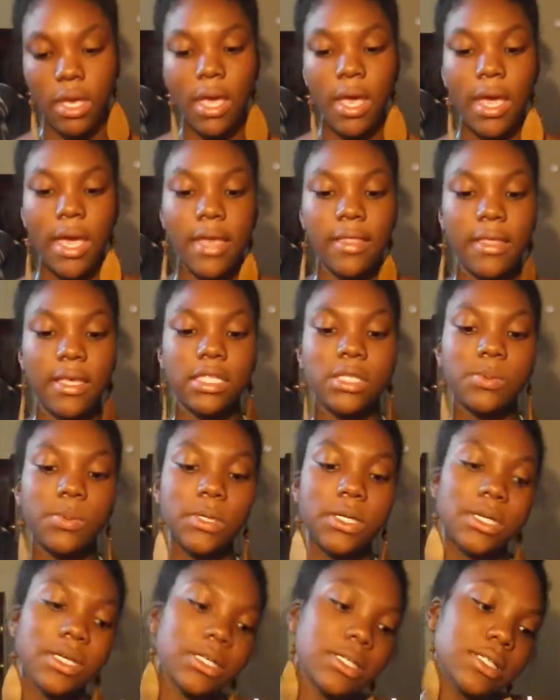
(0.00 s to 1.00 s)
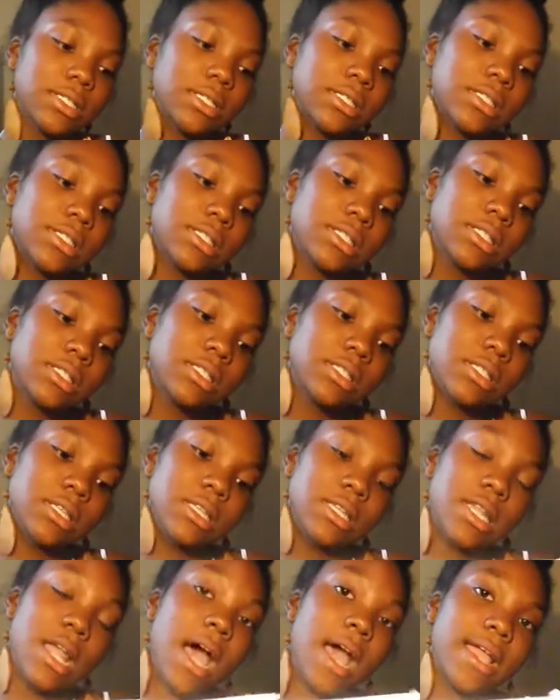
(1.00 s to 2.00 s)
and this was
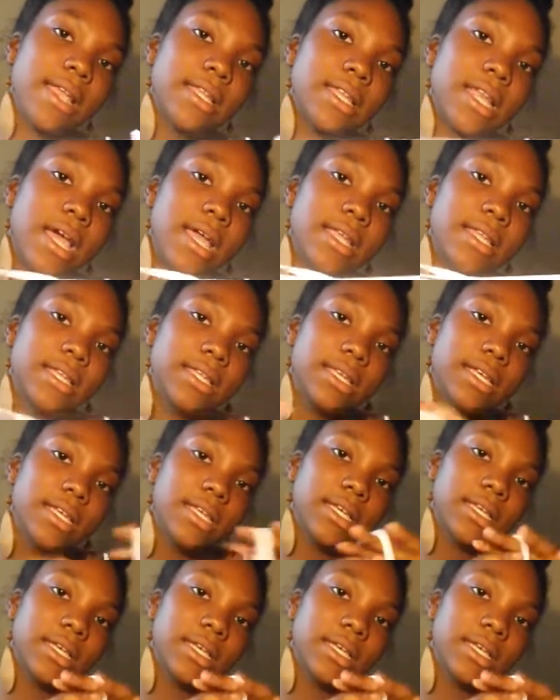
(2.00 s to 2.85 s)
$9.90,